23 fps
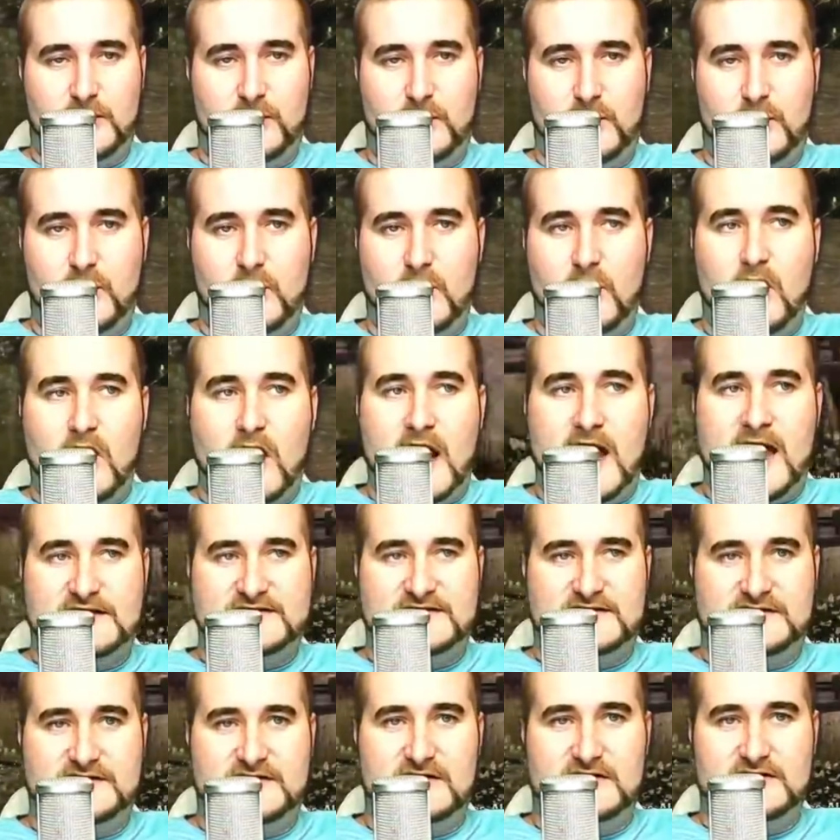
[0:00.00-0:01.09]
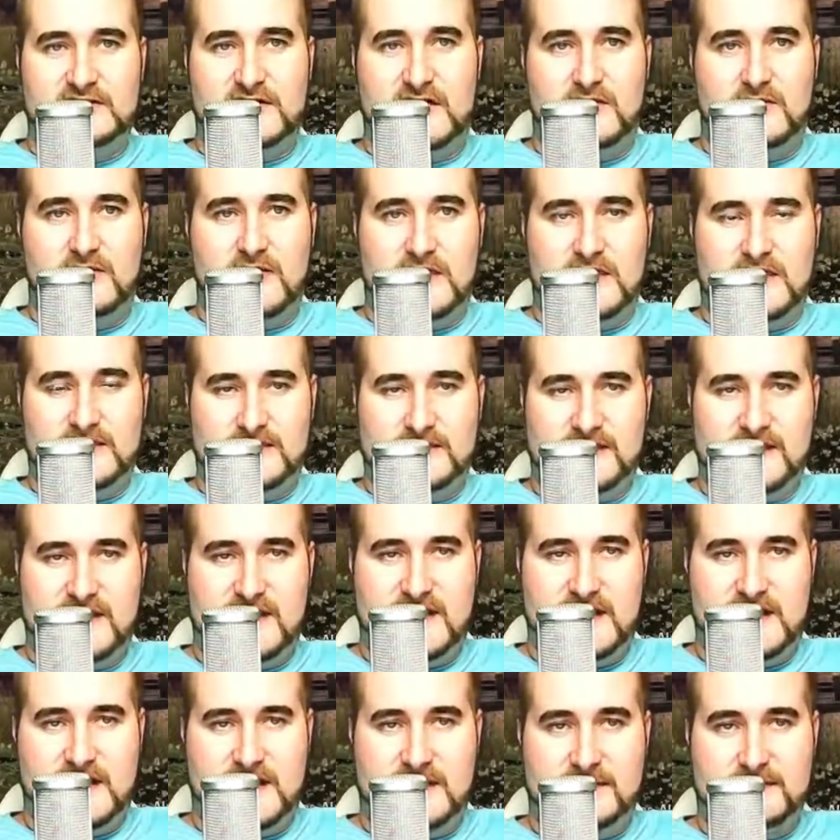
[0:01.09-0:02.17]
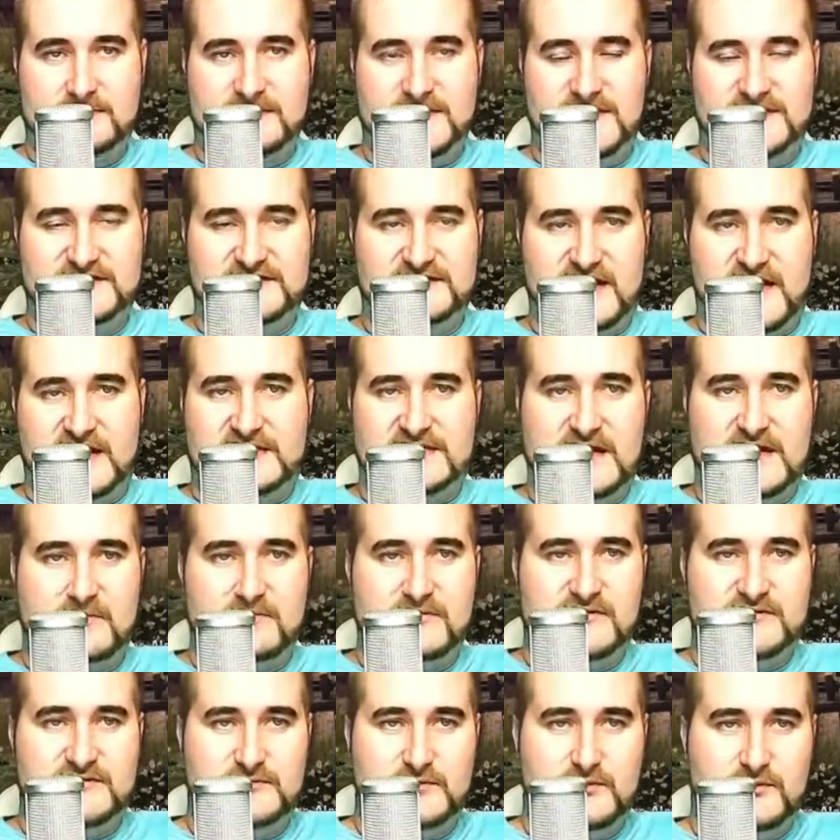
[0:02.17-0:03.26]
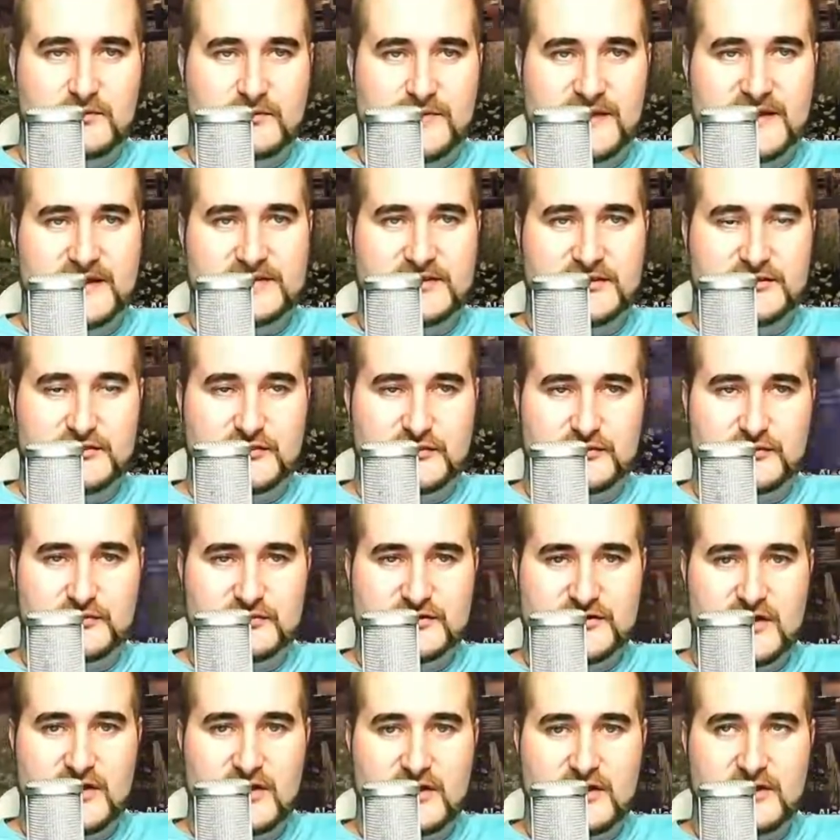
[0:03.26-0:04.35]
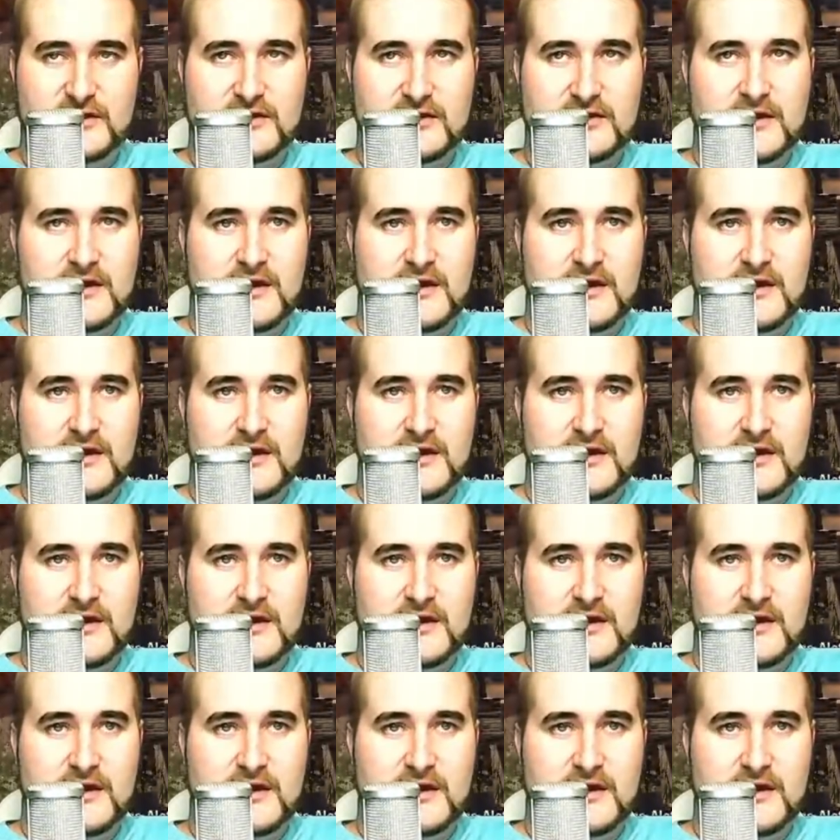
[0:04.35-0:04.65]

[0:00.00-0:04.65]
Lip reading: quite a lot lower. The exact numbers will be in the Google Doc,